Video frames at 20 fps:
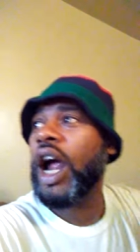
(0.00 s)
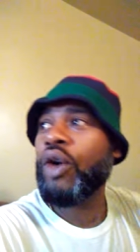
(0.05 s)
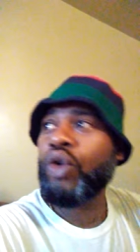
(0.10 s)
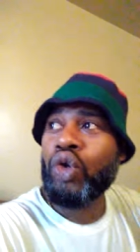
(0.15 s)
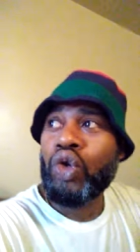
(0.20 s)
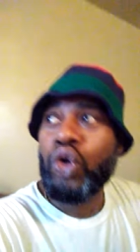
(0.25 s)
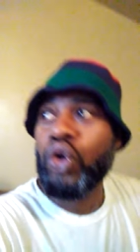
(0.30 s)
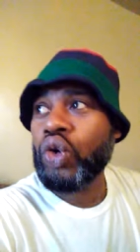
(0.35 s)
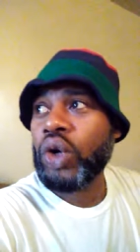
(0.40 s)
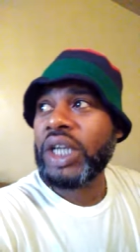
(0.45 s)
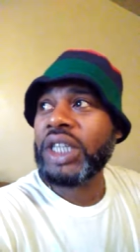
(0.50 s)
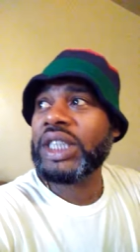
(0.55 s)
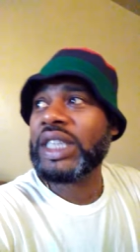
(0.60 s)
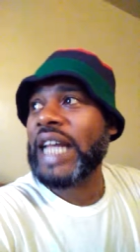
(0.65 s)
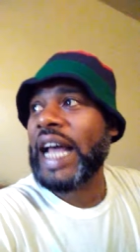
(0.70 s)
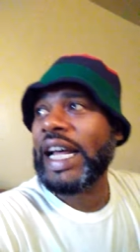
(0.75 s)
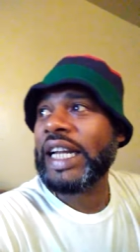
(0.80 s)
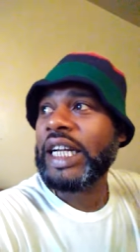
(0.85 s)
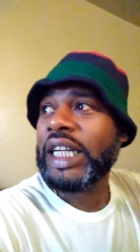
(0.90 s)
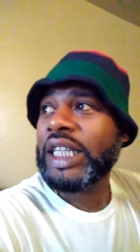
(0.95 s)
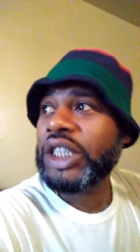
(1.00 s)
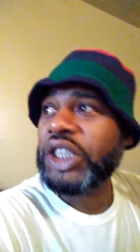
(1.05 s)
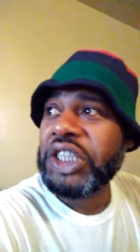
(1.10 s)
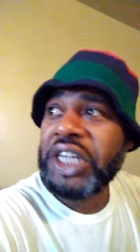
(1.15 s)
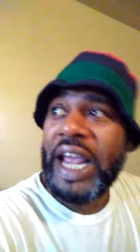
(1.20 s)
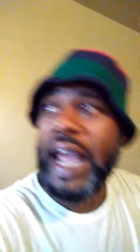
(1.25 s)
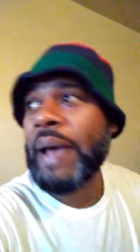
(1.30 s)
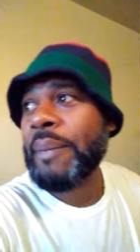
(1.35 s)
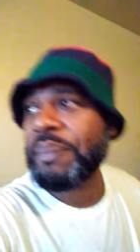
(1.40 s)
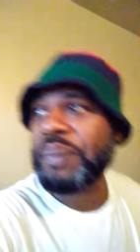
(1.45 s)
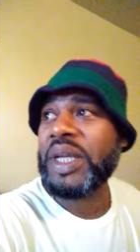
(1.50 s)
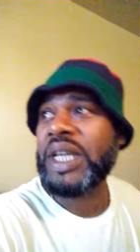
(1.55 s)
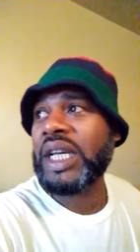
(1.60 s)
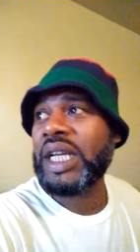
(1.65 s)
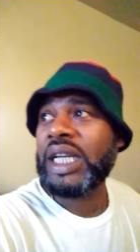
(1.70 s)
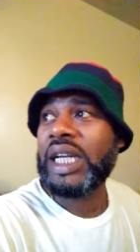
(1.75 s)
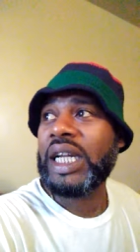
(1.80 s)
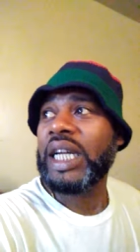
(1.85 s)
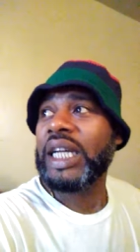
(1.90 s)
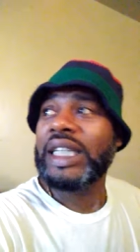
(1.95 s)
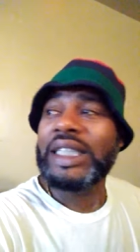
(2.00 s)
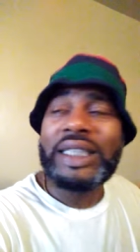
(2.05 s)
Heru is that champion